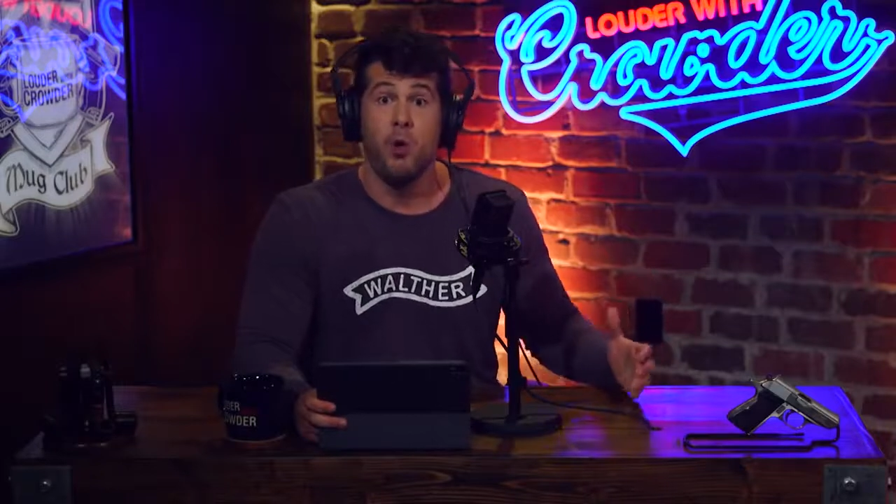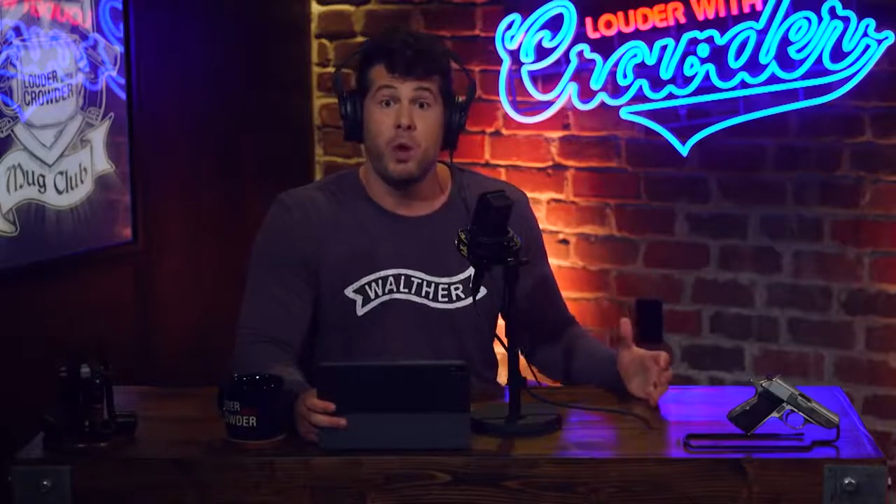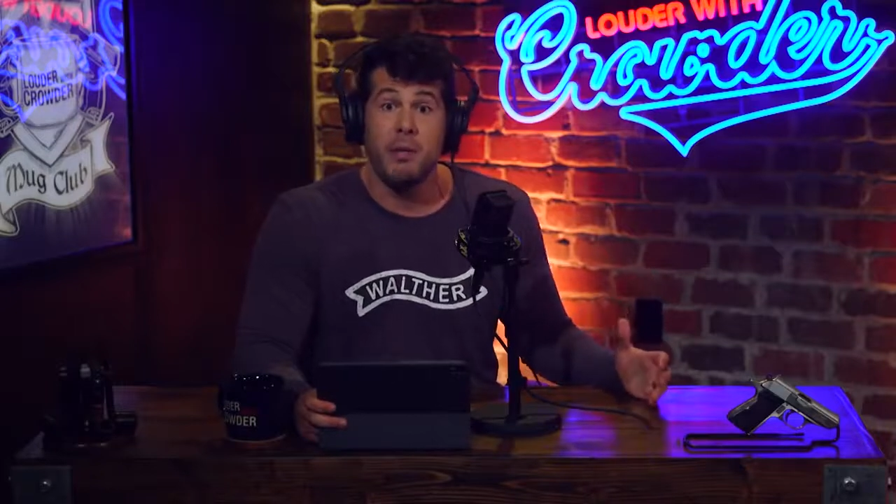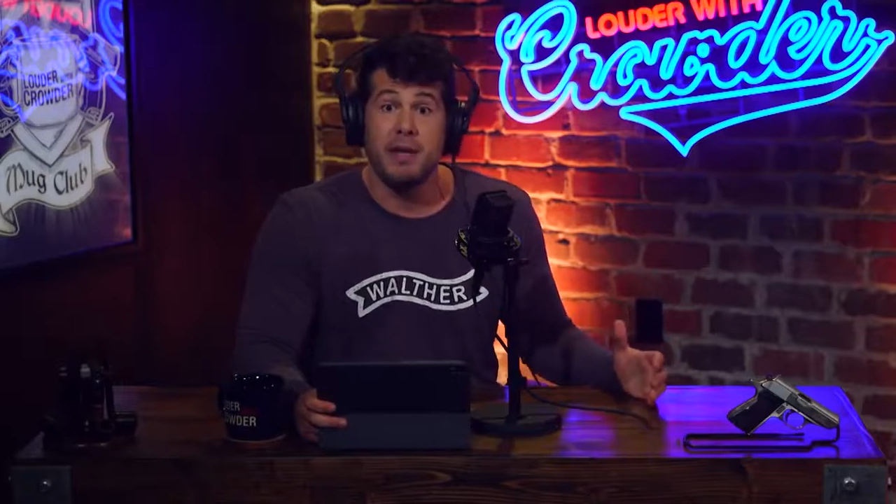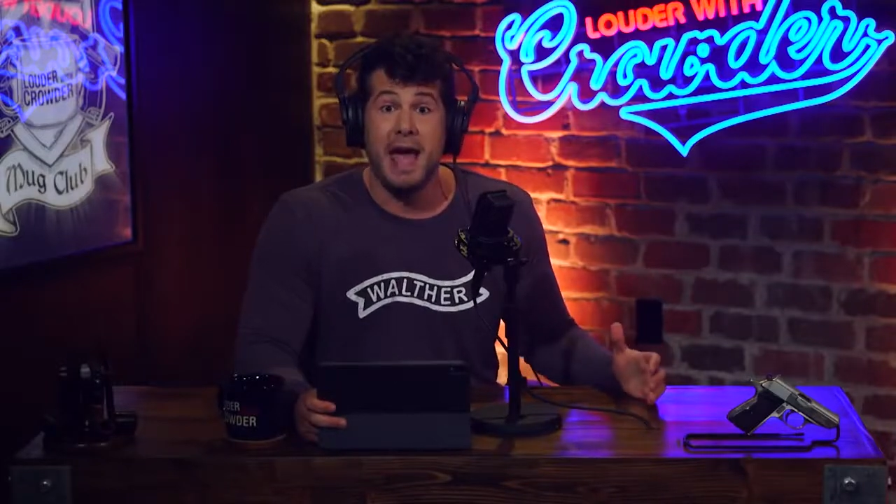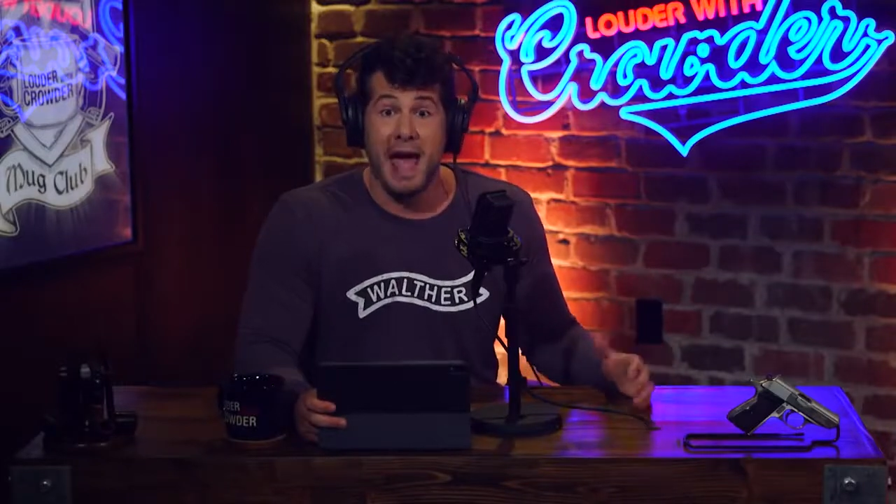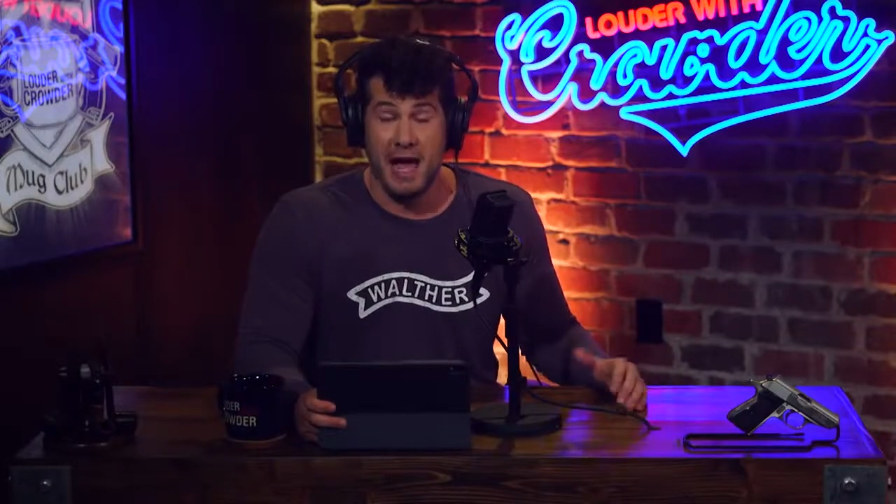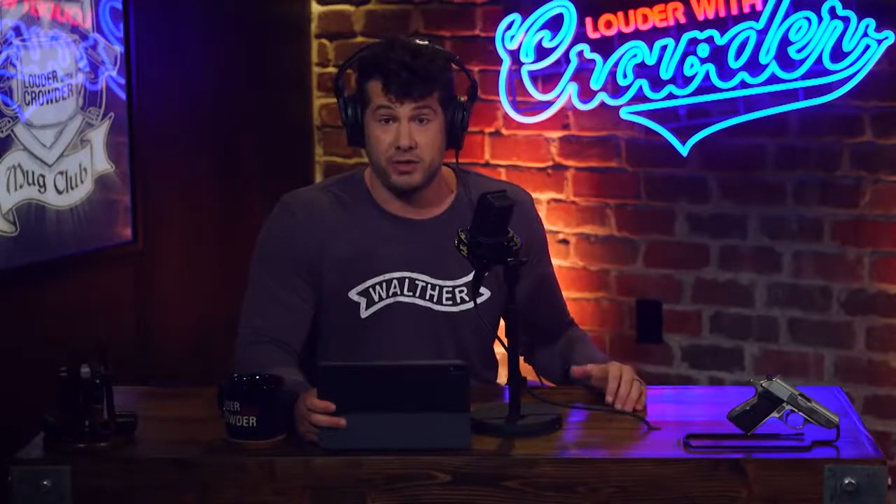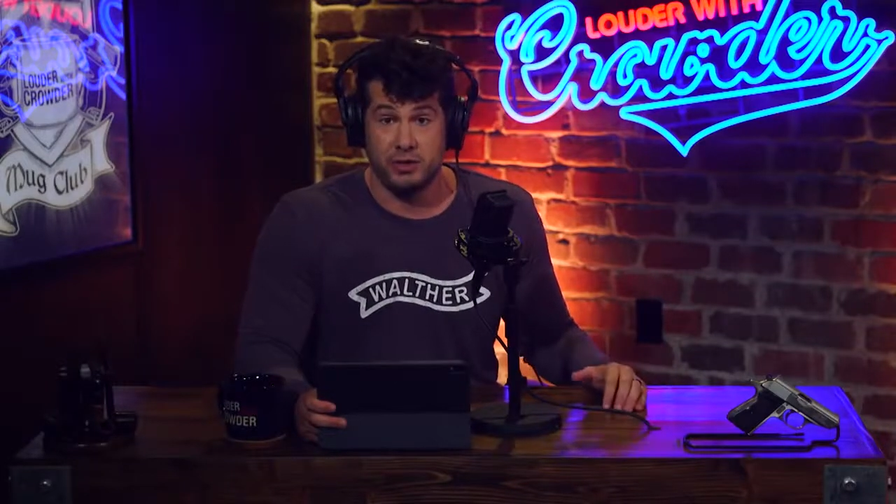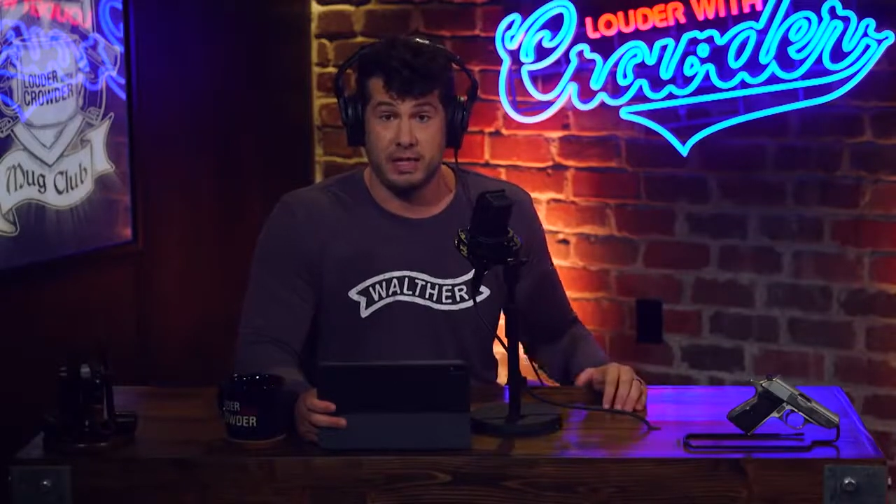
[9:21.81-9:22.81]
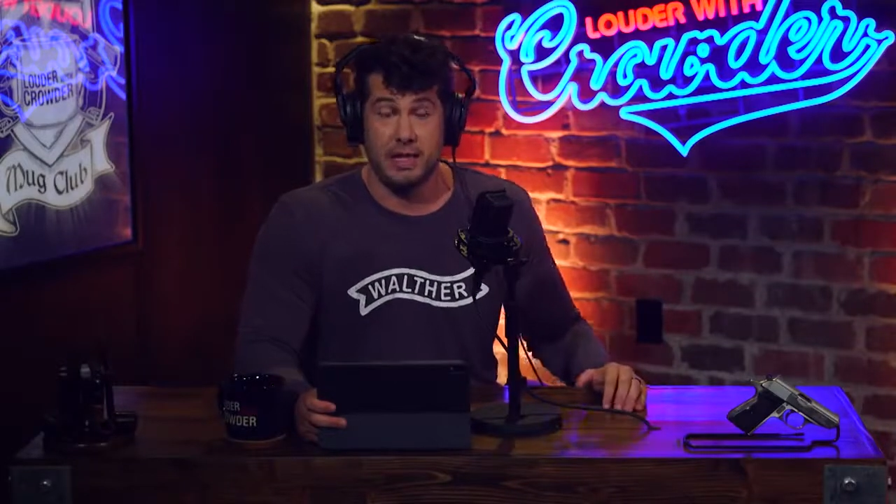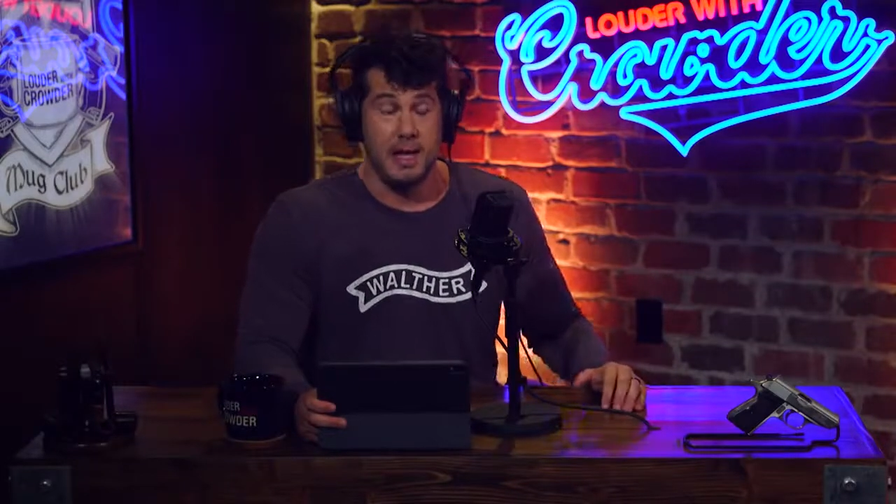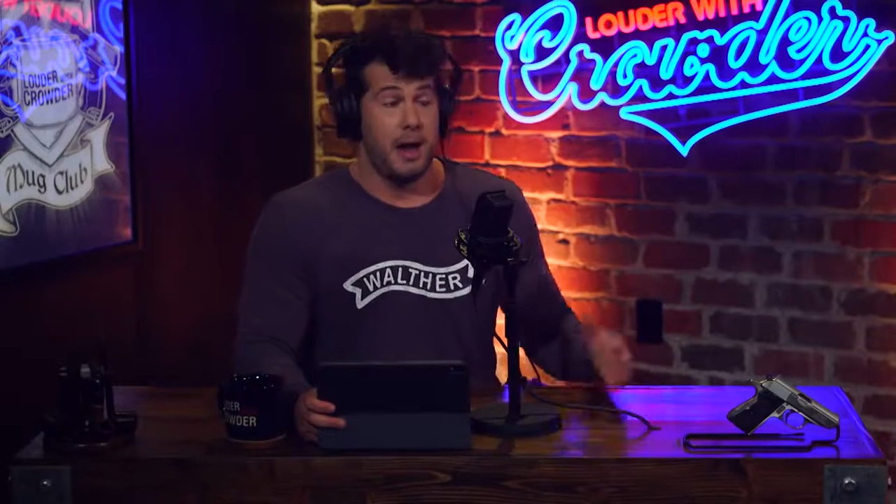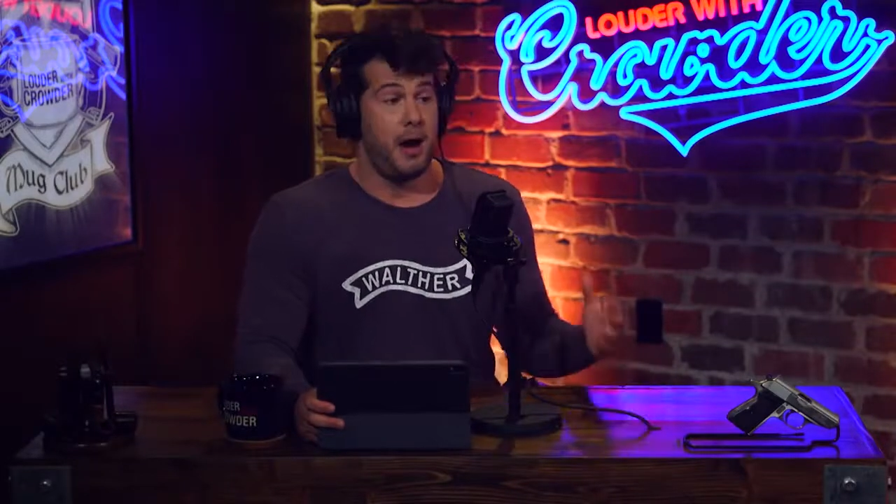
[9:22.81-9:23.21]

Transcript: Women actually